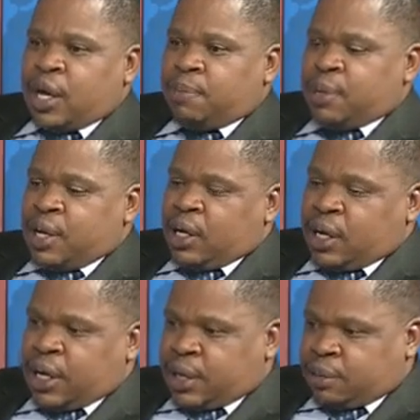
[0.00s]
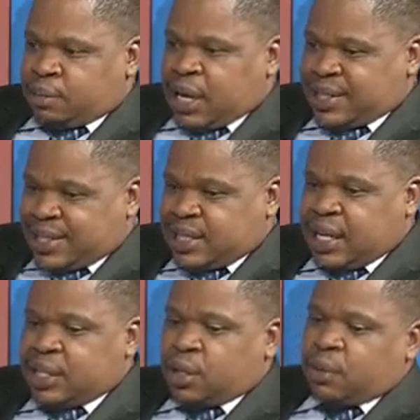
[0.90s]
being
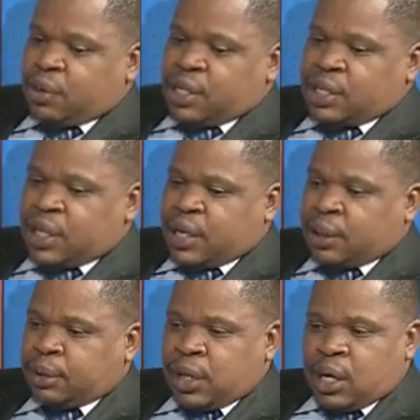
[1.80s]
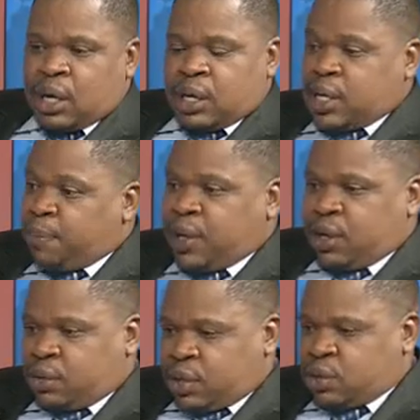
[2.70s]
assisted through this tapping
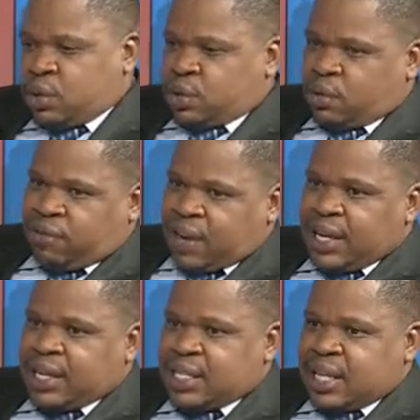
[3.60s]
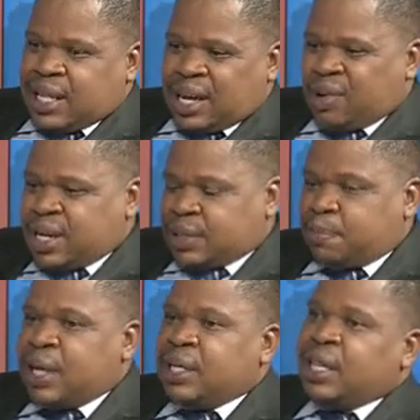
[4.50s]
into the sources of finance, and they are not
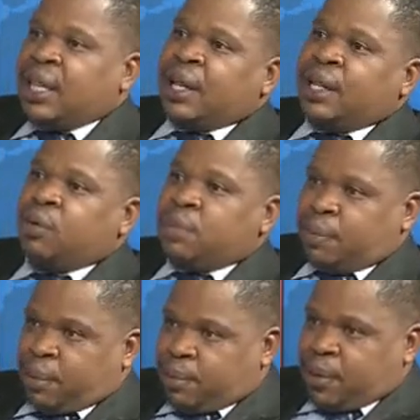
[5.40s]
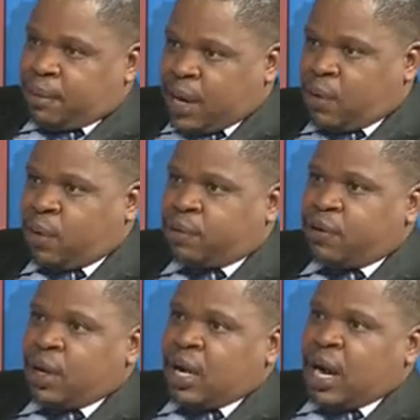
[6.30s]
expanding, then there will be a problem now of
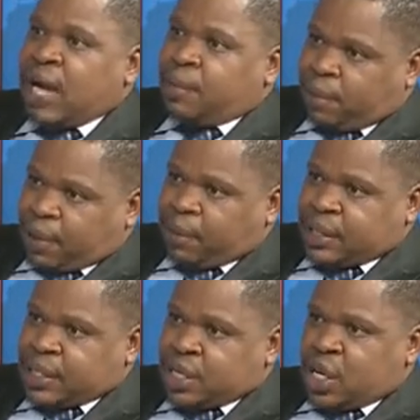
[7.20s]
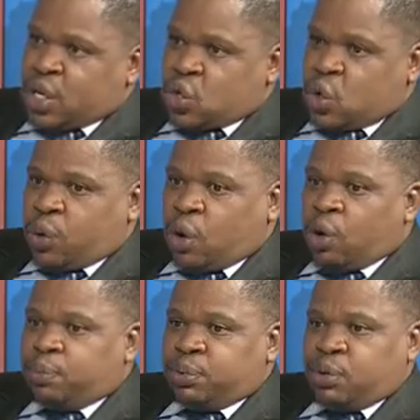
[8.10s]
unemployment. So we
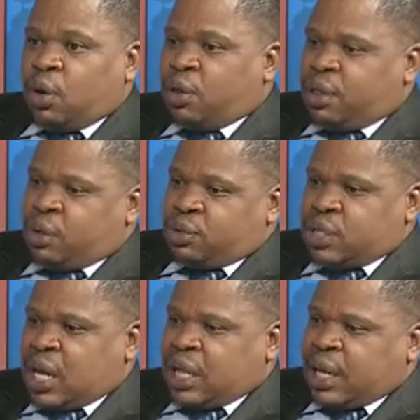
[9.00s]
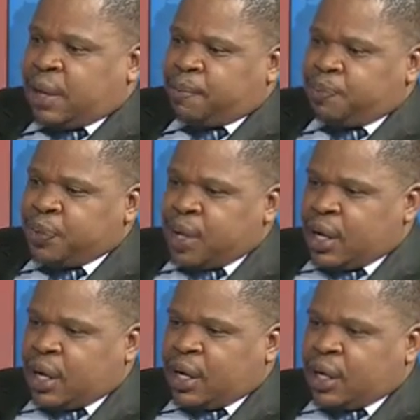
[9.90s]
hope all those other
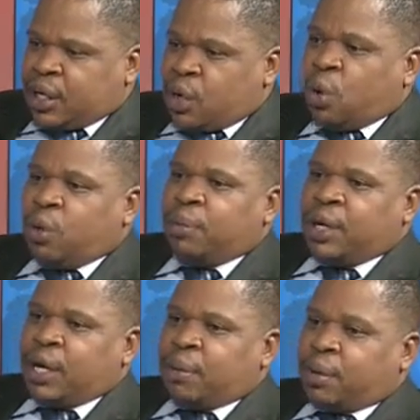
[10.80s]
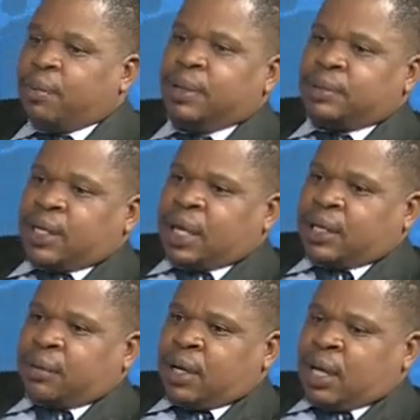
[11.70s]
economic problems
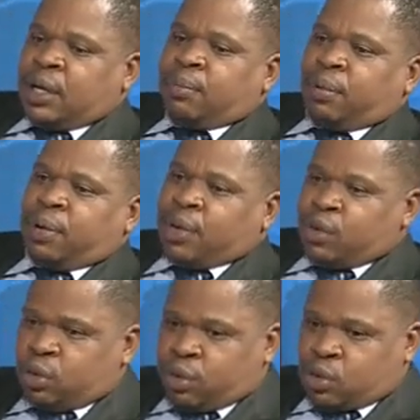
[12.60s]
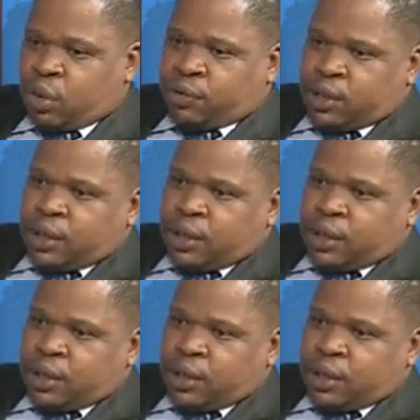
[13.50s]
like unemployment will be solved.